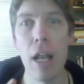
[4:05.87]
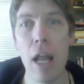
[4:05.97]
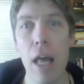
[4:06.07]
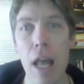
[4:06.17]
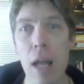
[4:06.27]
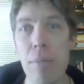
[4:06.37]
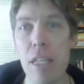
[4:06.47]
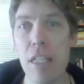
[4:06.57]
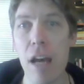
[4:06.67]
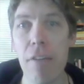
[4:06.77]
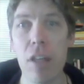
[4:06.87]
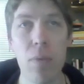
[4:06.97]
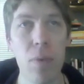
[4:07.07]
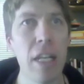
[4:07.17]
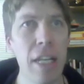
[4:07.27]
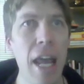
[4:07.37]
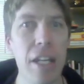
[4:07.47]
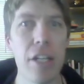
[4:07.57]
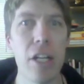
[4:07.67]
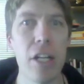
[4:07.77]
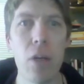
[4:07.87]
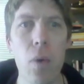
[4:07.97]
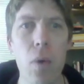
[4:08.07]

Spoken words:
anatomy stuff that we didn't catch in week 1.